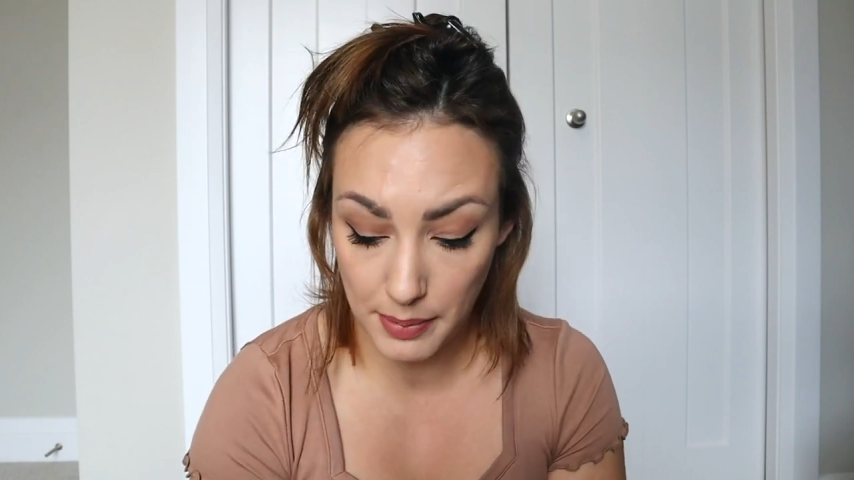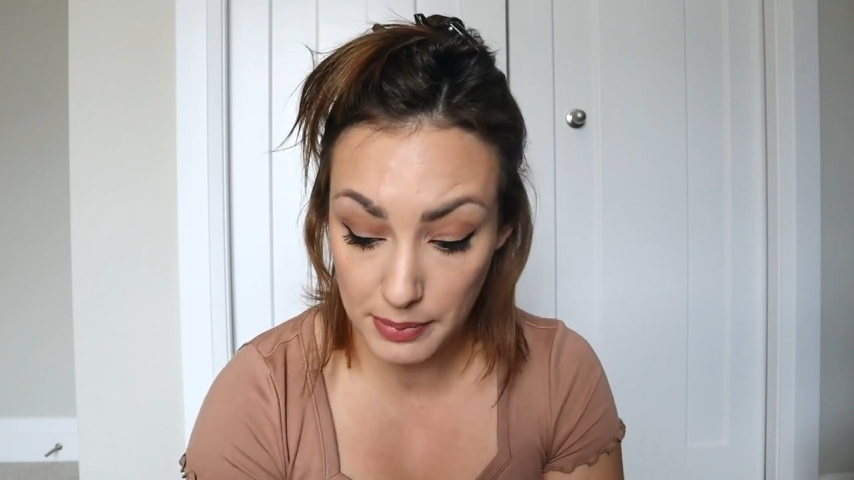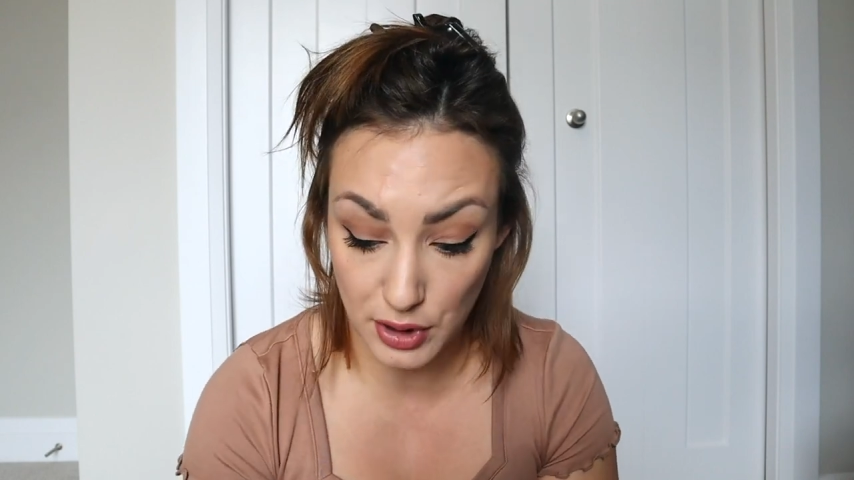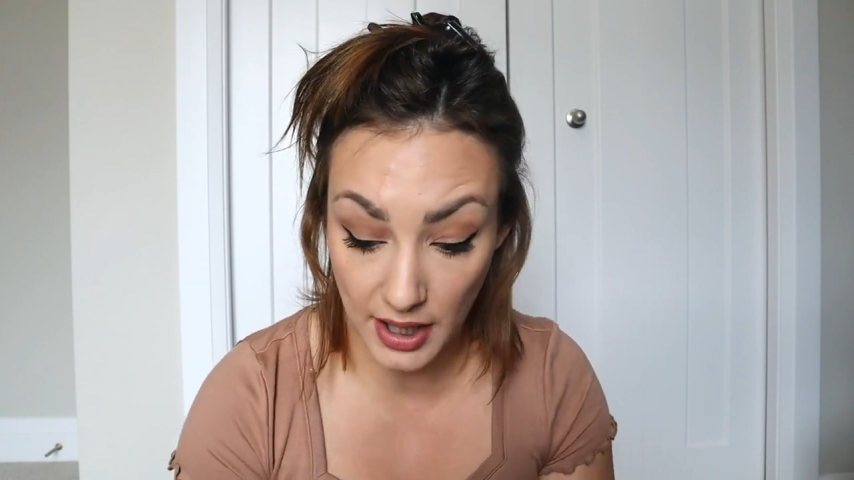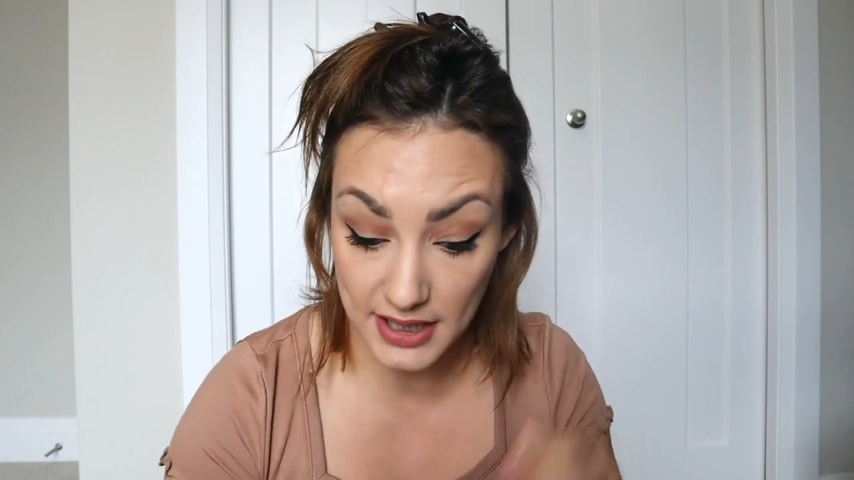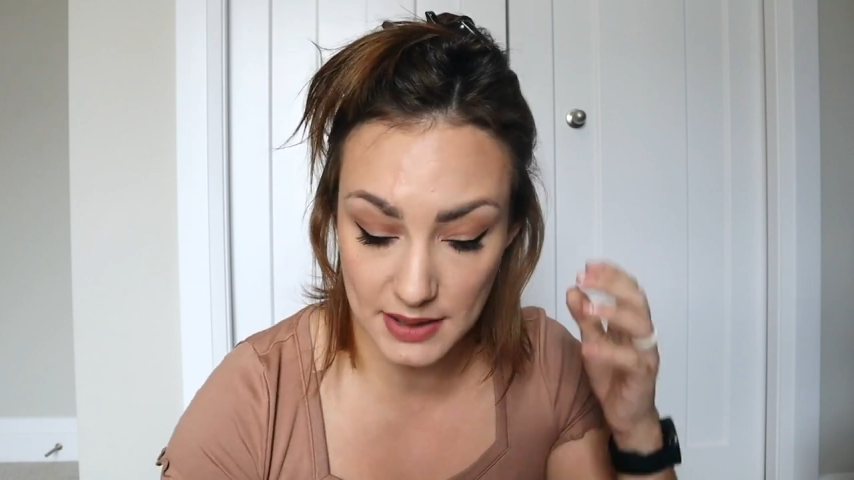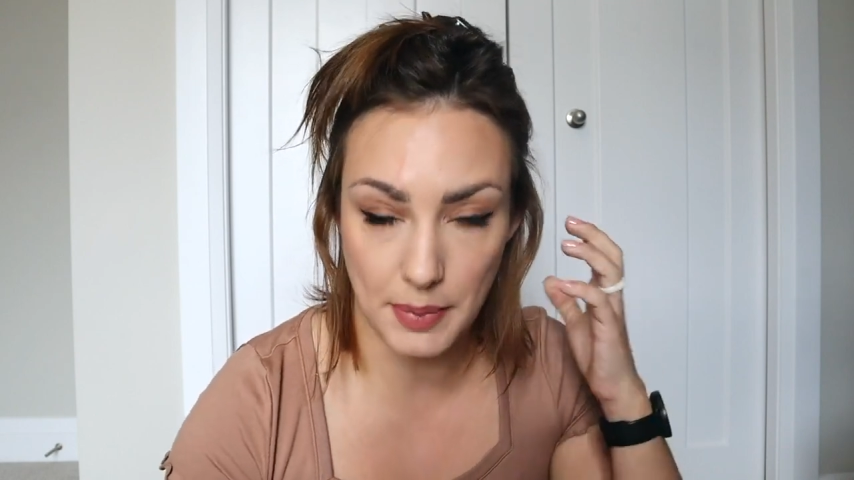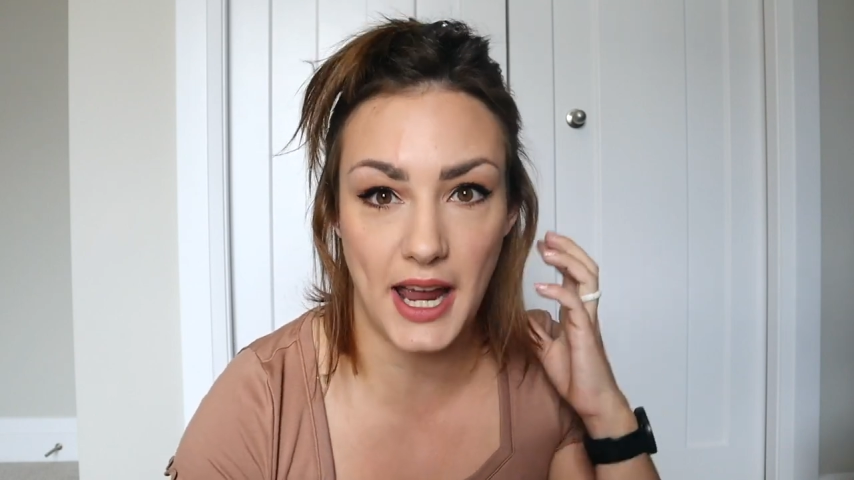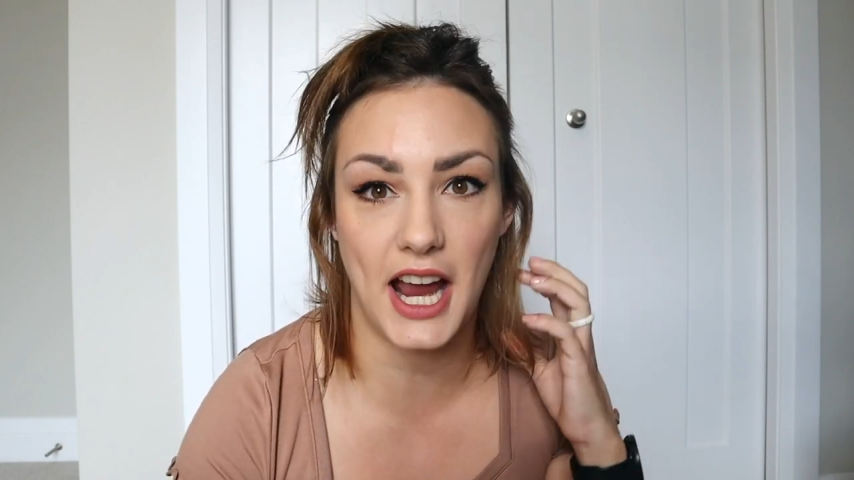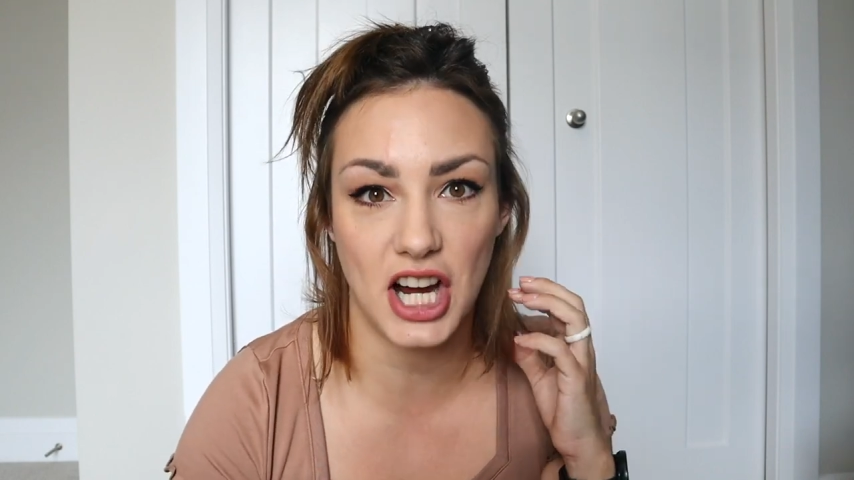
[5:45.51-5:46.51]

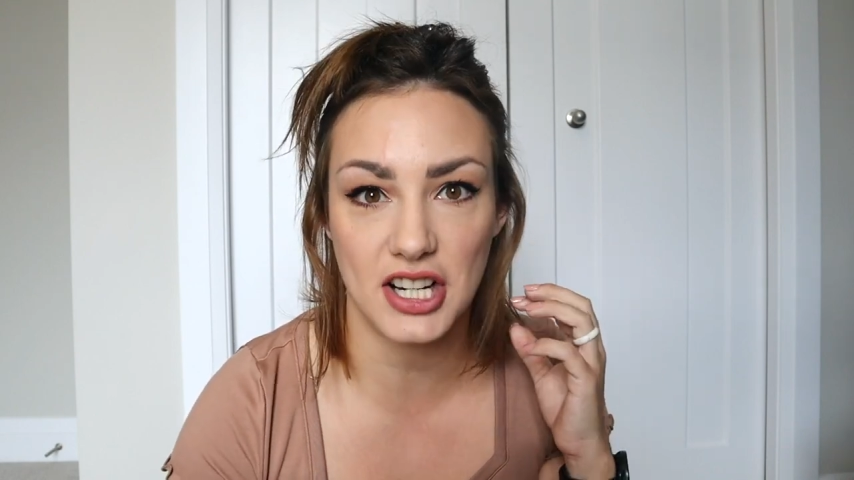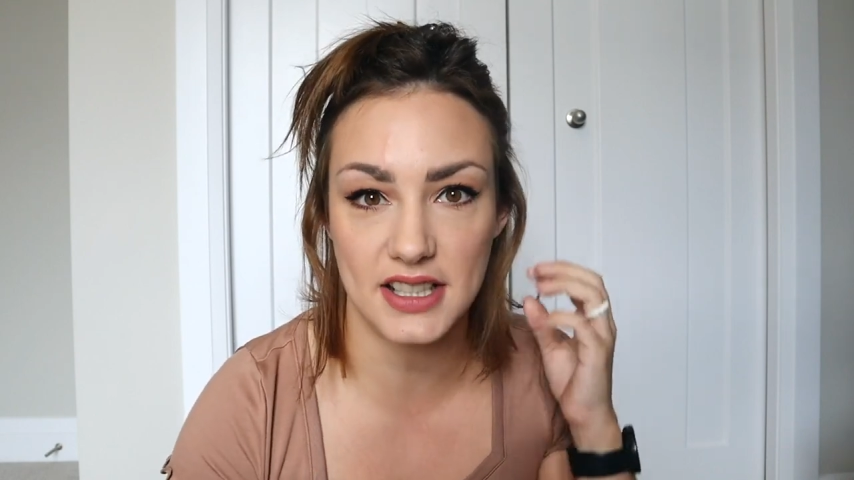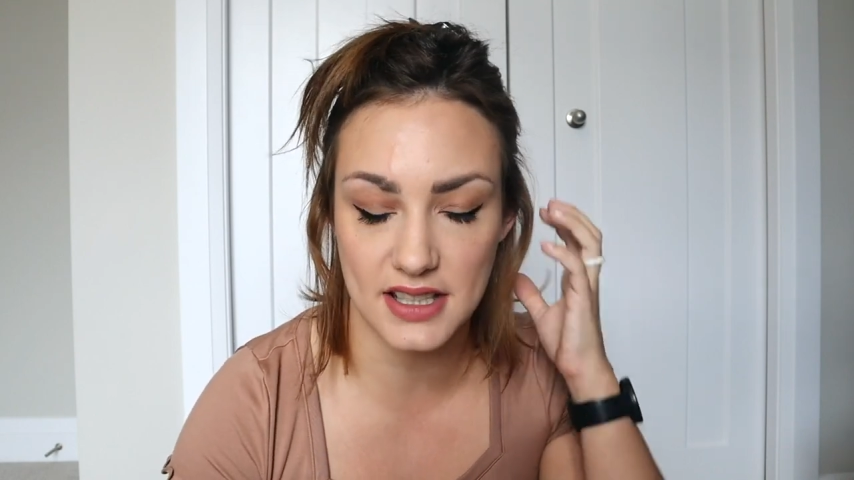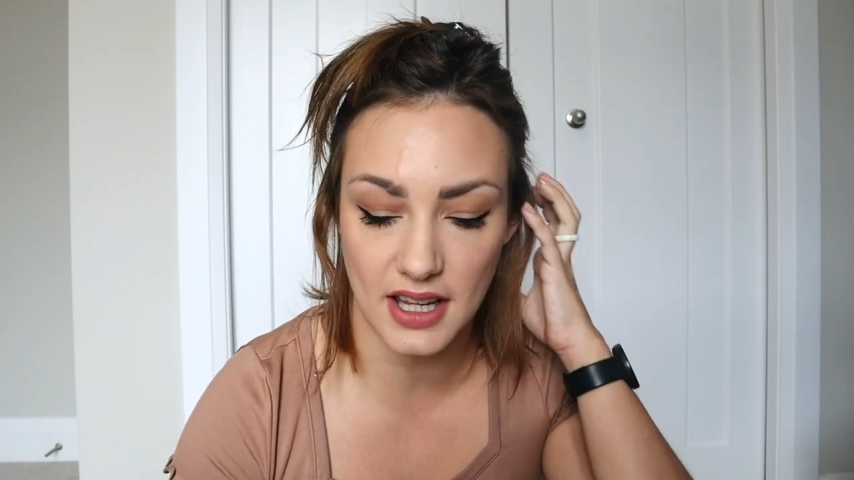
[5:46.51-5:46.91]
transparent